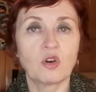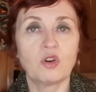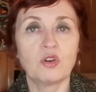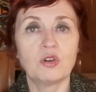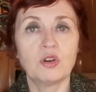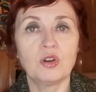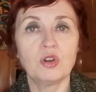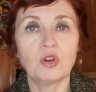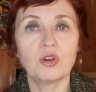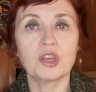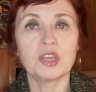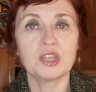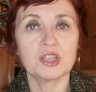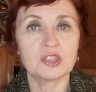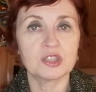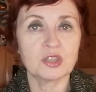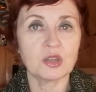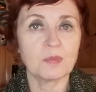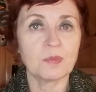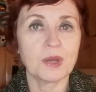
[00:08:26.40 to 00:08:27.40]
or looking
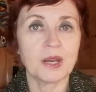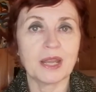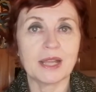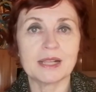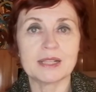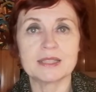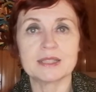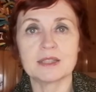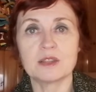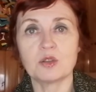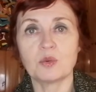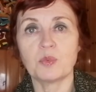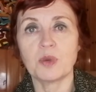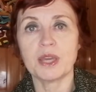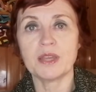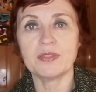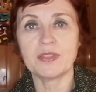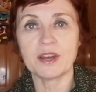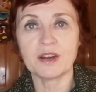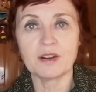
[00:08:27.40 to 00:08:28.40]
at someone else and the
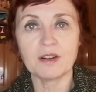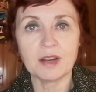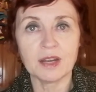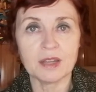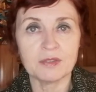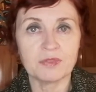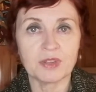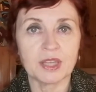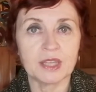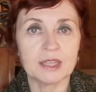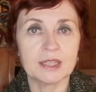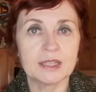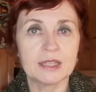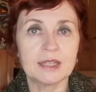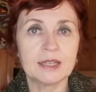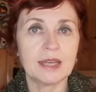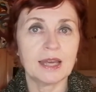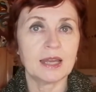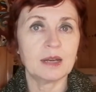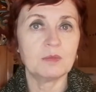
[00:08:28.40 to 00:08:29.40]
way they're living,
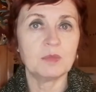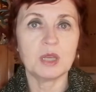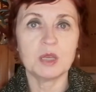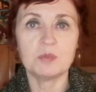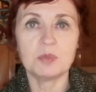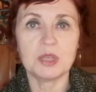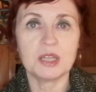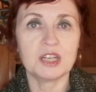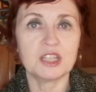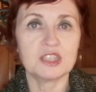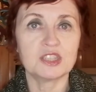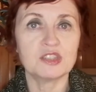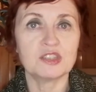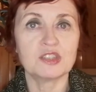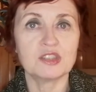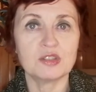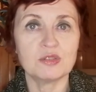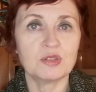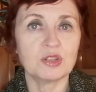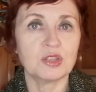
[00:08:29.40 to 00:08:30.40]
and maybe it isn't
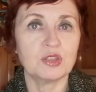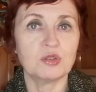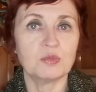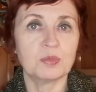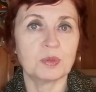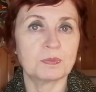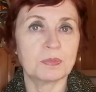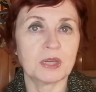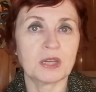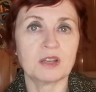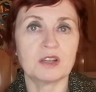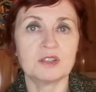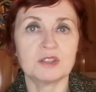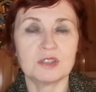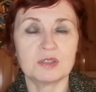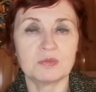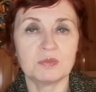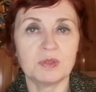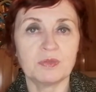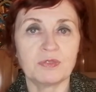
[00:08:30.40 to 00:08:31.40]
suiting you, but
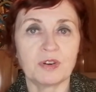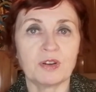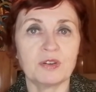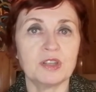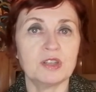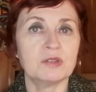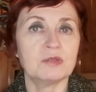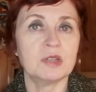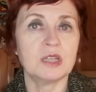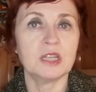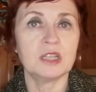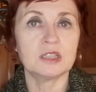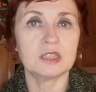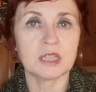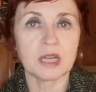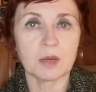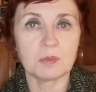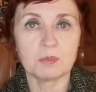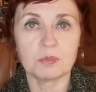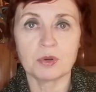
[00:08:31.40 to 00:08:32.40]
because we've very unique
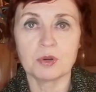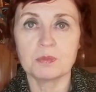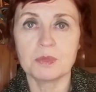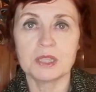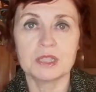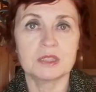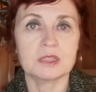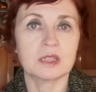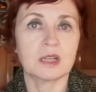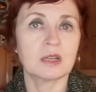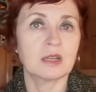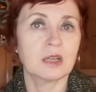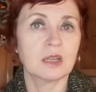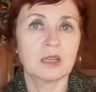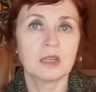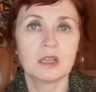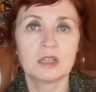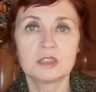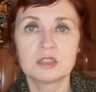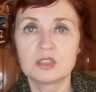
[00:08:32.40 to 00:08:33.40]
temperaments and
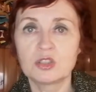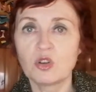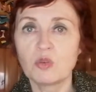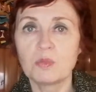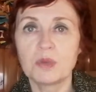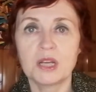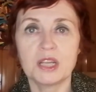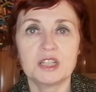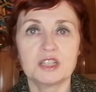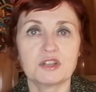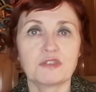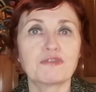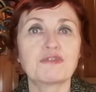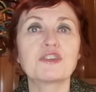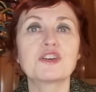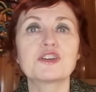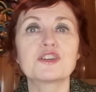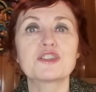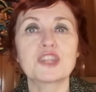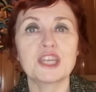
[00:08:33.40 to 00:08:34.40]
so many
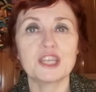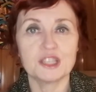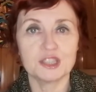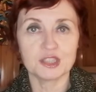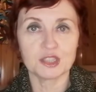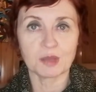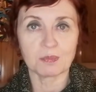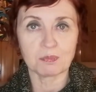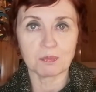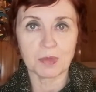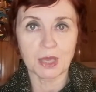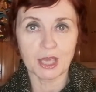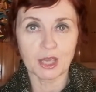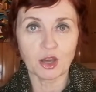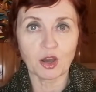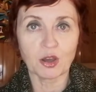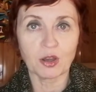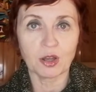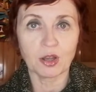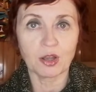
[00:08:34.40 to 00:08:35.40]
different things that
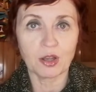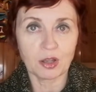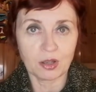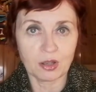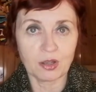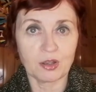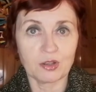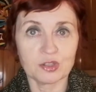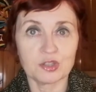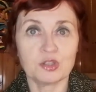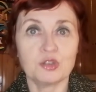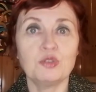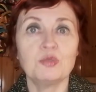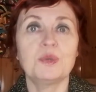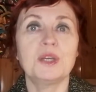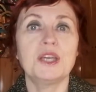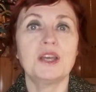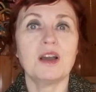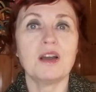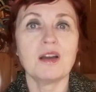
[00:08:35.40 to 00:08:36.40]
make us who
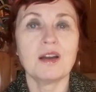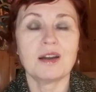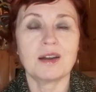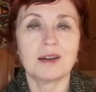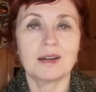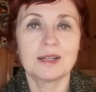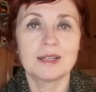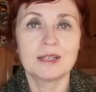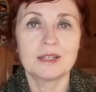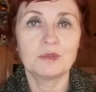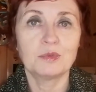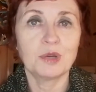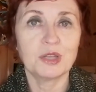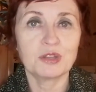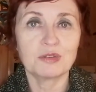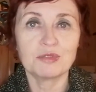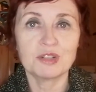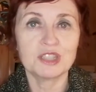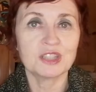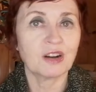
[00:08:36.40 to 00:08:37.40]
we are,
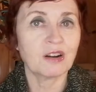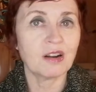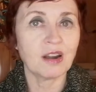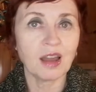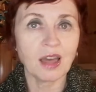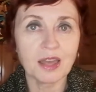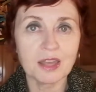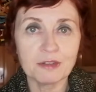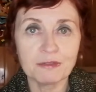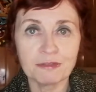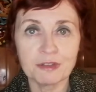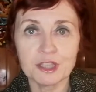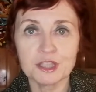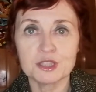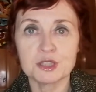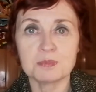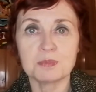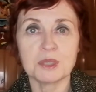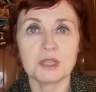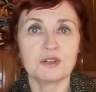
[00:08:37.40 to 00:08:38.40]
whether it's our life
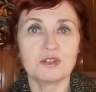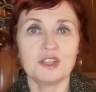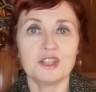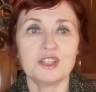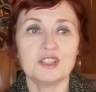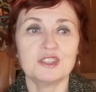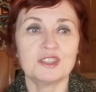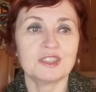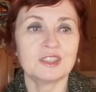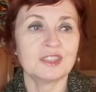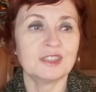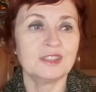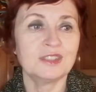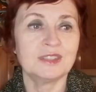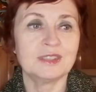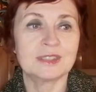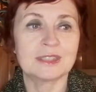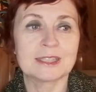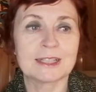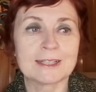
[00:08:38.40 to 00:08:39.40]

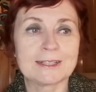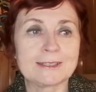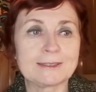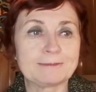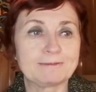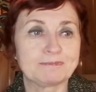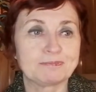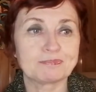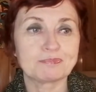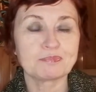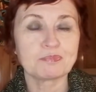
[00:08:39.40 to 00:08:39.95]
experiences,